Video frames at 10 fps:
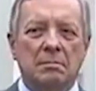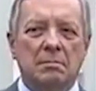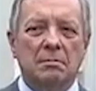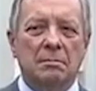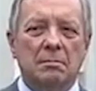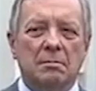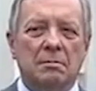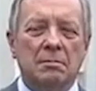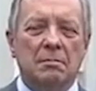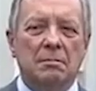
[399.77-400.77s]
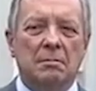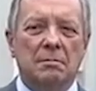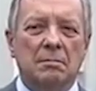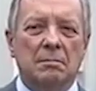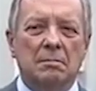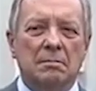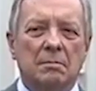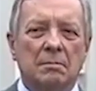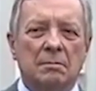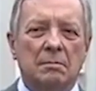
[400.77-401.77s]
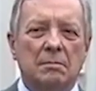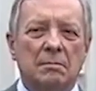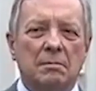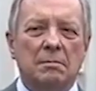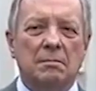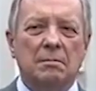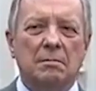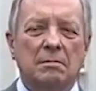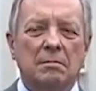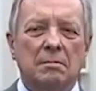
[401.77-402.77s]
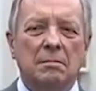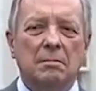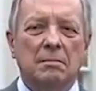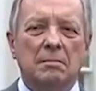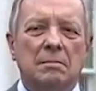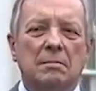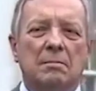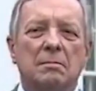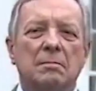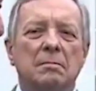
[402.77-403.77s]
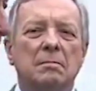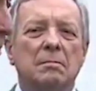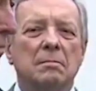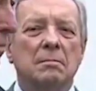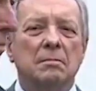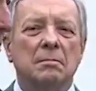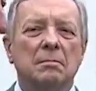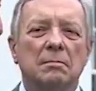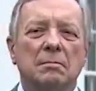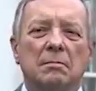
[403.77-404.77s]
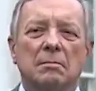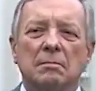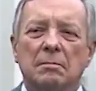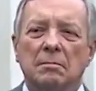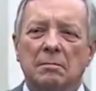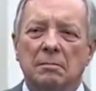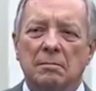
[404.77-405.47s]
The person shown says nothing.